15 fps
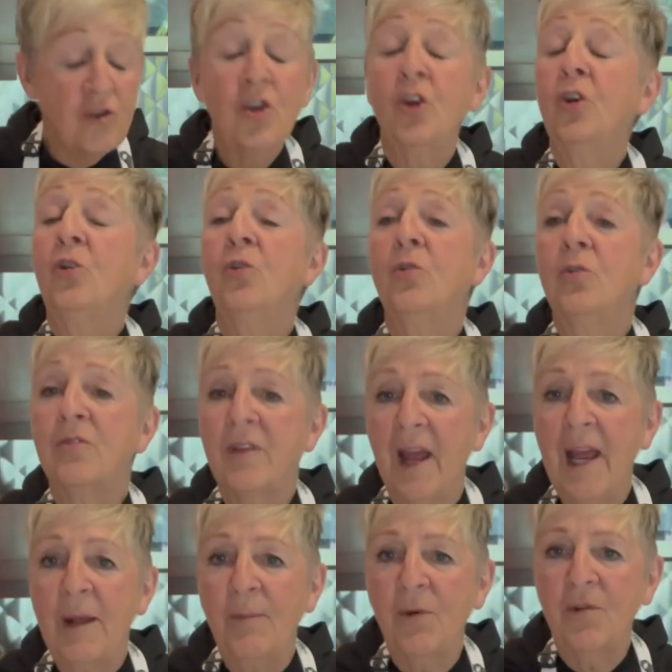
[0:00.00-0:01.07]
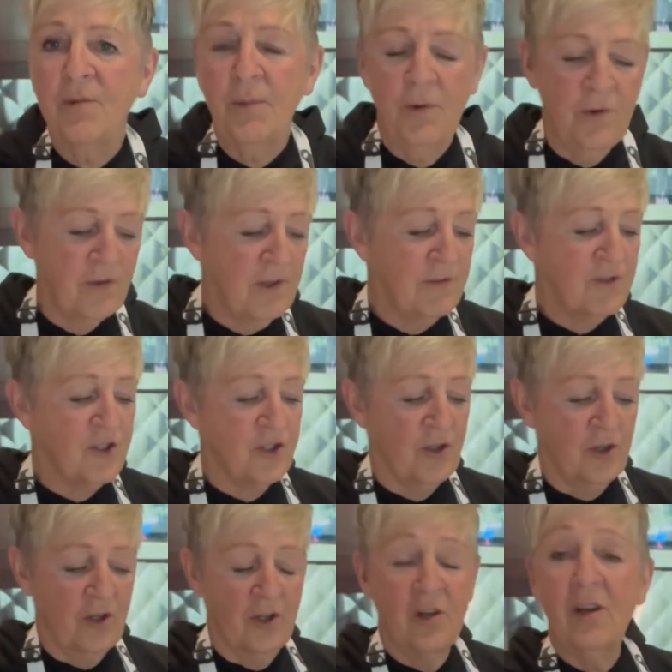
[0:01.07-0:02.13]
2 tablespoons of
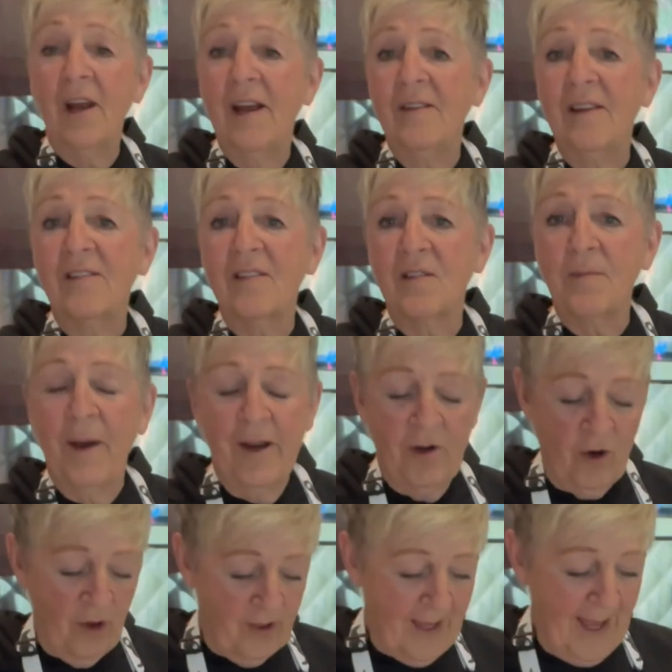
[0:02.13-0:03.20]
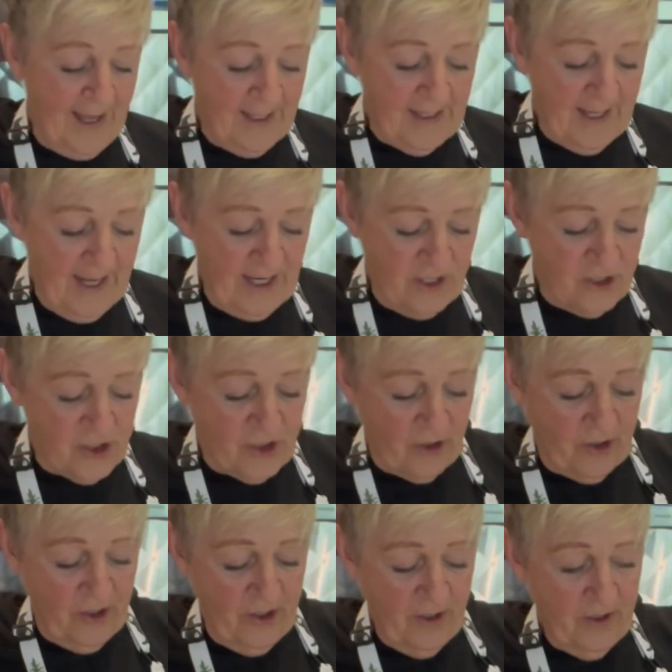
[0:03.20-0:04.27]
sugar, and this is my organic cane
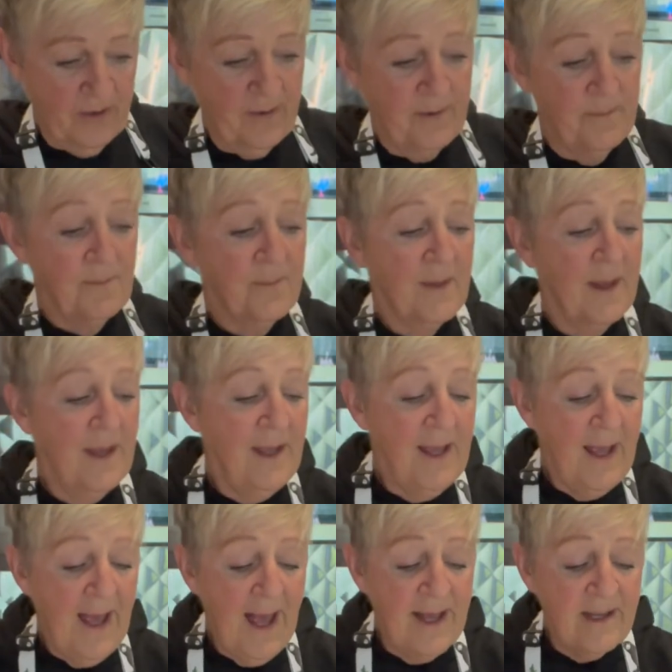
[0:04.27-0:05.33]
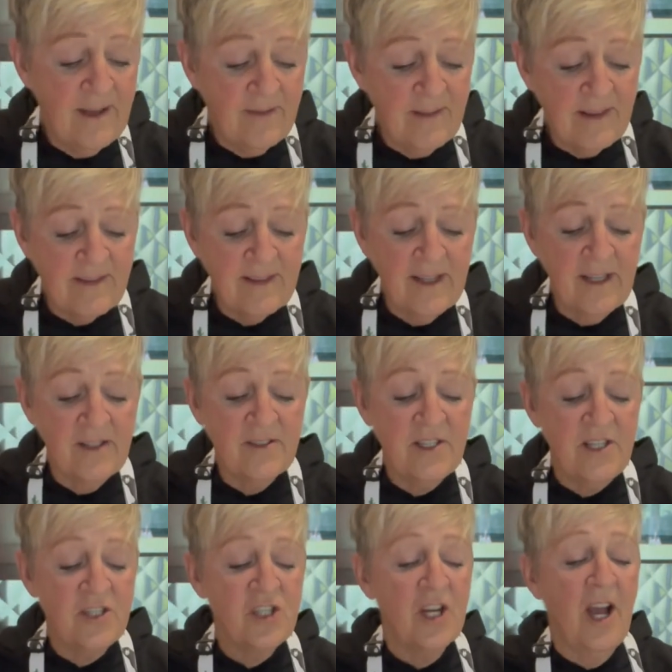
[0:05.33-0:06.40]
sugar. And in this little
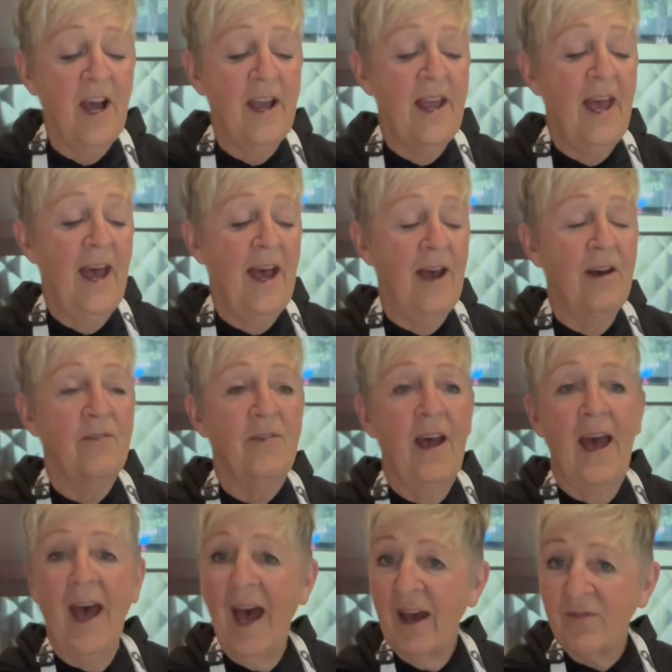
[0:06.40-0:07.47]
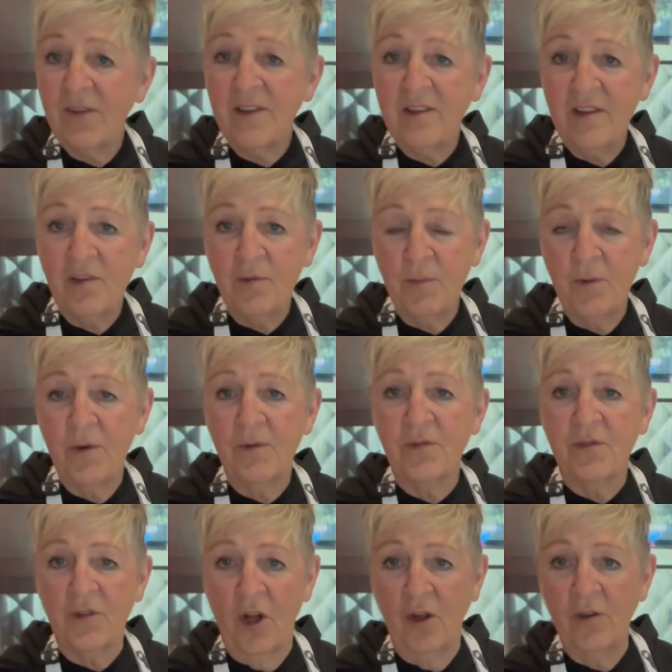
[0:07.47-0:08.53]
dish, I have 1/2 teaspoon of
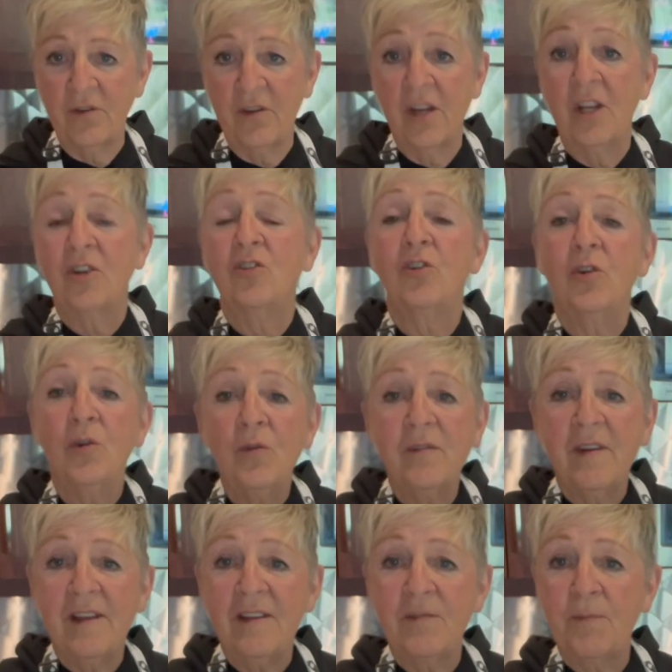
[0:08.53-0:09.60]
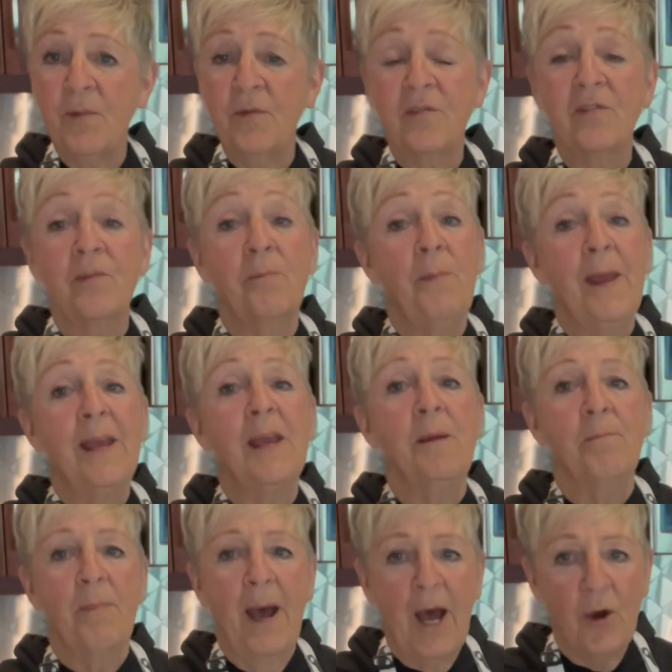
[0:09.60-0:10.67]
salt, 2 teaspoons of baking
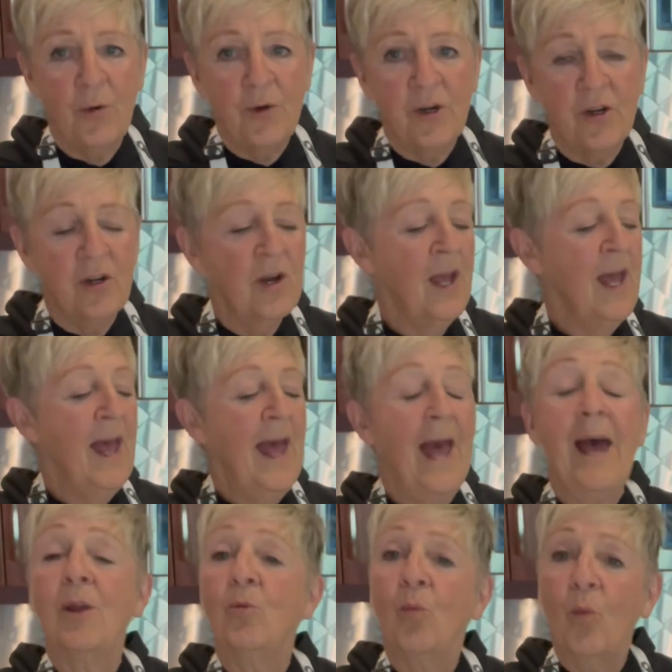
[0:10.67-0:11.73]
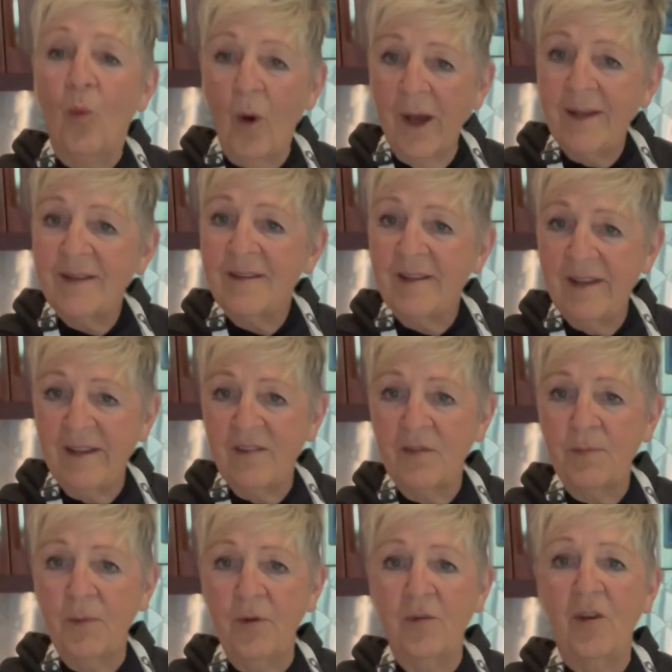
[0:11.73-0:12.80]
powder, and 1
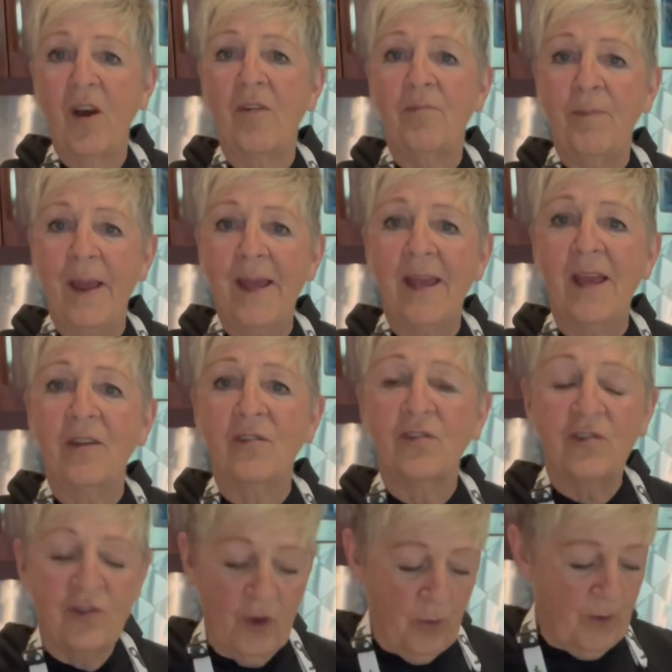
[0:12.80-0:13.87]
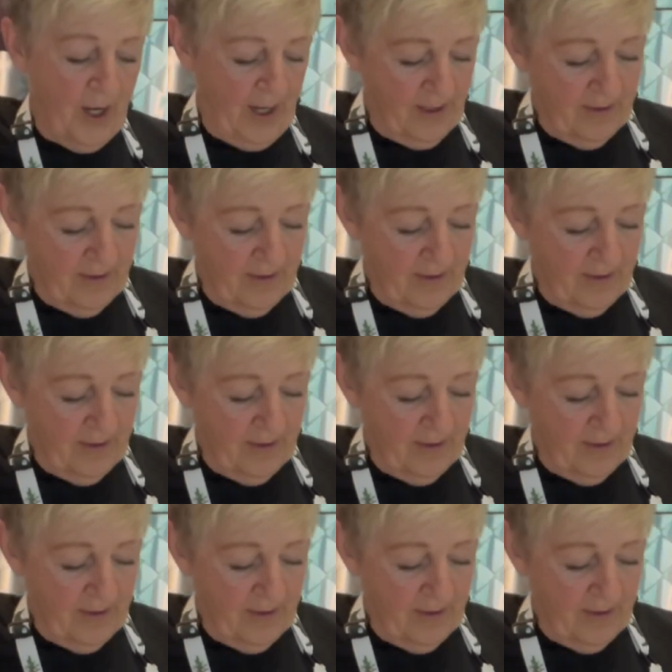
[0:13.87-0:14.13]
teaspoon of baking soda.